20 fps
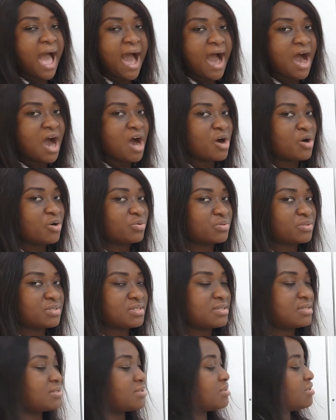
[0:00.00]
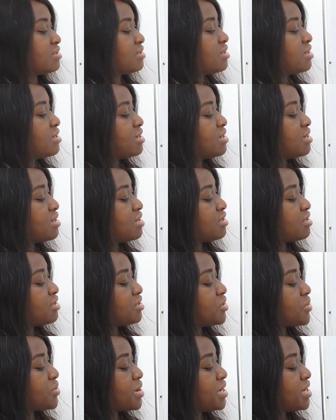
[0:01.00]
Out.
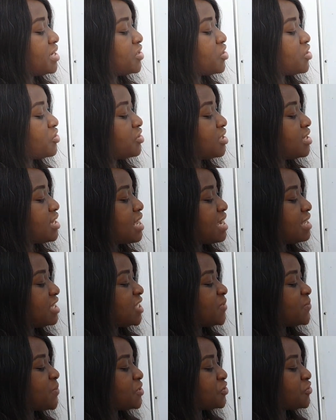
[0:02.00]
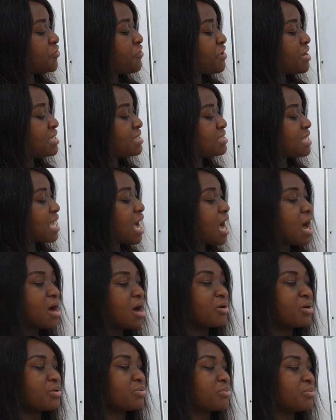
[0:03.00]
Go ahead and underline the special friends.
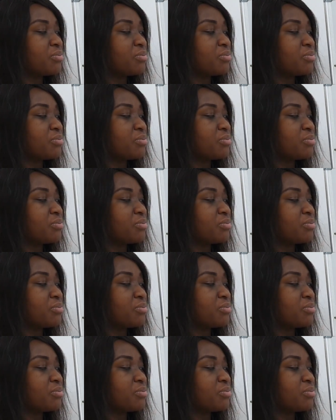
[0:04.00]
Ow.